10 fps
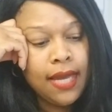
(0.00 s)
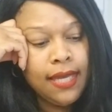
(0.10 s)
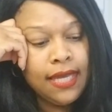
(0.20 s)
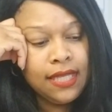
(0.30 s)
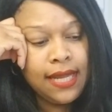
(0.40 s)

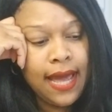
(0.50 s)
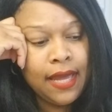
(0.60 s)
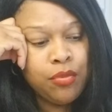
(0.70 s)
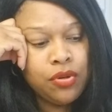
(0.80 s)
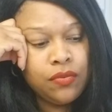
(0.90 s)
Get the
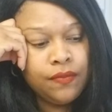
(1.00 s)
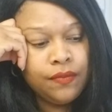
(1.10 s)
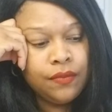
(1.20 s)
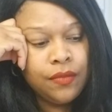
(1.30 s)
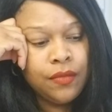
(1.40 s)
label
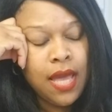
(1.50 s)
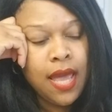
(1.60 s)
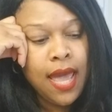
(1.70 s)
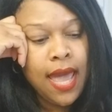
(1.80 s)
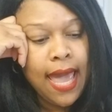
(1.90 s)

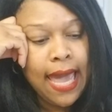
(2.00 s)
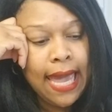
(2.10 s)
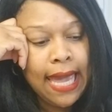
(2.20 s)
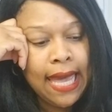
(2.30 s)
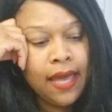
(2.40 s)

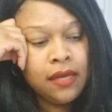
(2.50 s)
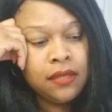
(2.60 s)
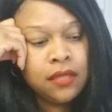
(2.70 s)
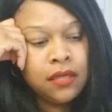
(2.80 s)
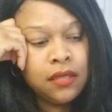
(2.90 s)
and